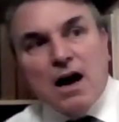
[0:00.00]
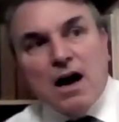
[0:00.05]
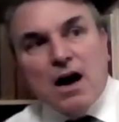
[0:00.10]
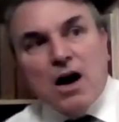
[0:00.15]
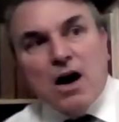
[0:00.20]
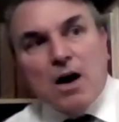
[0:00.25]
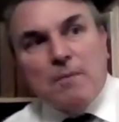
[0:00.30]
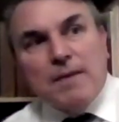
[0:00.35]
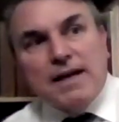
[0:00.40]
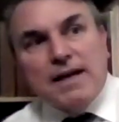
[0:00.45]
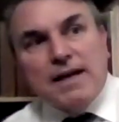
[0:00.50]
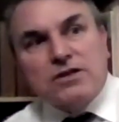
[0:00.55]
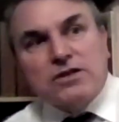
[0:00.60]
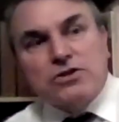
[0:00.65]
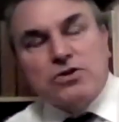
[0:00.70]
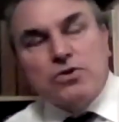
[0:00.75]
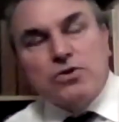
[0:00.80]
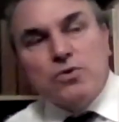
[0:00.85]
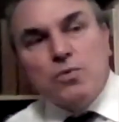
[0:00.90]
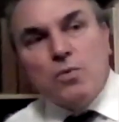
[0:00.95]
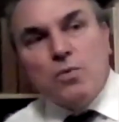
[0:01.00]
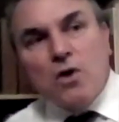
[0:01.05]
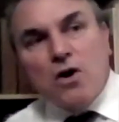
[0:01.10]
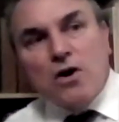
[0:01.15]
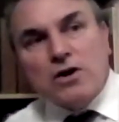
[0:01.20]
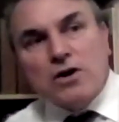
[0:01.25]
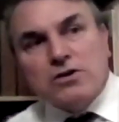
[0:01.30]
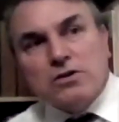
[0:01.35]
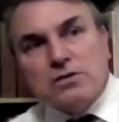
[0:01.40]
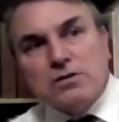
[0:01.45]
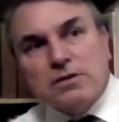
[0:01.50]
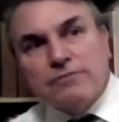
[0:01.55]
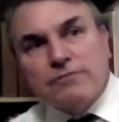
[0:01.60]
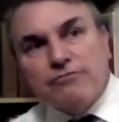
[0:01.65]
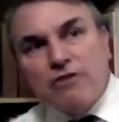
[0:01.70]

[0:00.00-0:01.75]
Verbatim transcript: Um, his two works on St.